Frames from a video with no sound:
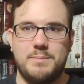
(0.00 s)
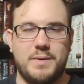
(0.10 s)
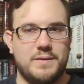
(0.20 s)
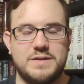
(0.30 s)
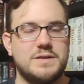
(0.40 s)
but
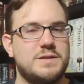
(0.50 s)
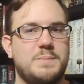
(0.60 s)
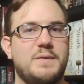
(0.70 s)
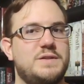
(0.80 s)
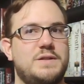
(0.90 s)
also
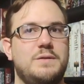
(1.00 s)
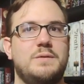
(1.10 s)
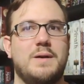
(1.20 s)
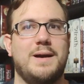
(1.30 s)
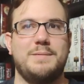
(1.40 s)
supposed
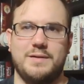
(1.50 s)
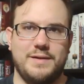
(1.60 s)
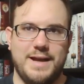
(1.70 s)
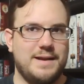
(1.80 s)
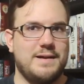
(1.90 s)
to be
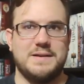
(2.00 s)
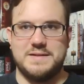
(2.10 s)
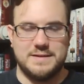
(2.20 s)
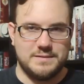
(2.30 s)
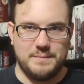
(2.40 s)
looking at
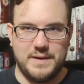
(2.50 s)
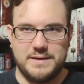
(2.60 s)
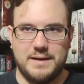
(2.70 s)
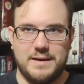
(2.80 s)
Nazism and